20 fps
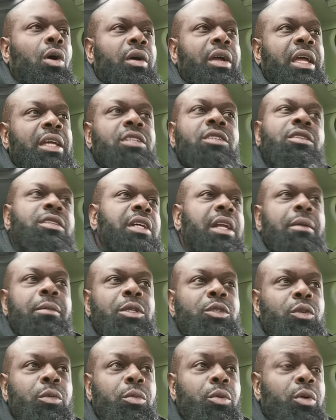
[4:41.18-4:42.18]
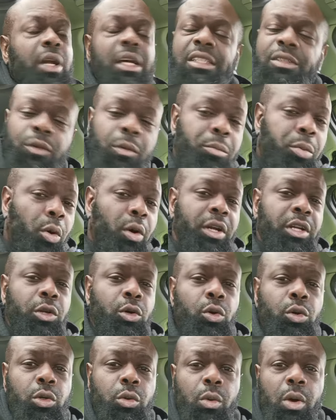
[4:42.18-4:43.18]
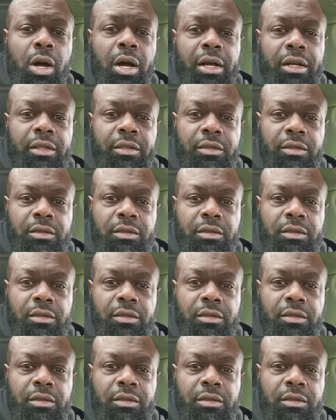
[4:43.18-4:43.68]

okay, so then I must report. It. I said, report it to who you want.